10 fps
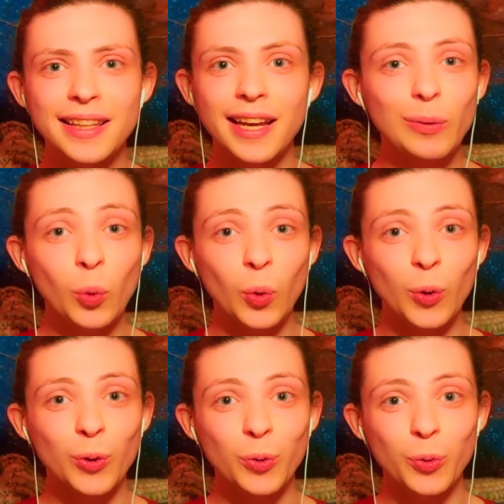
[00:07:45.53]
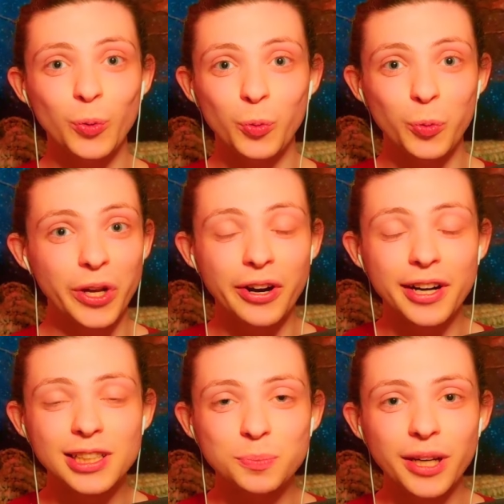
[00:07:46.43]
Yet we
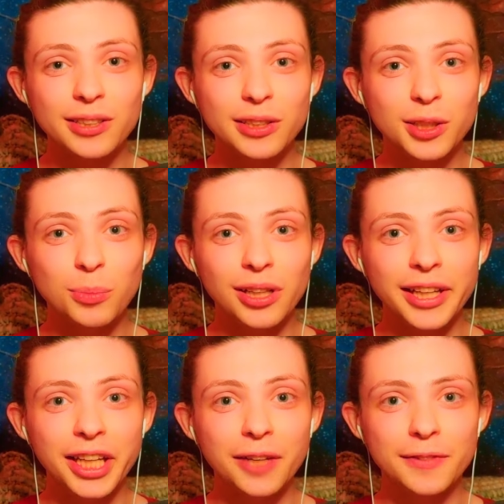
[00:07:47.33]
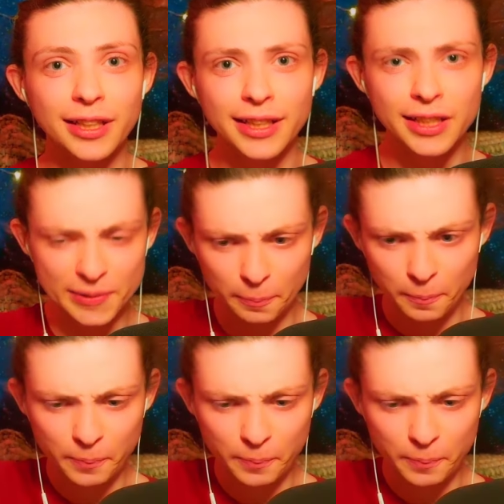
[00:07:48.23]
are expected to believe that this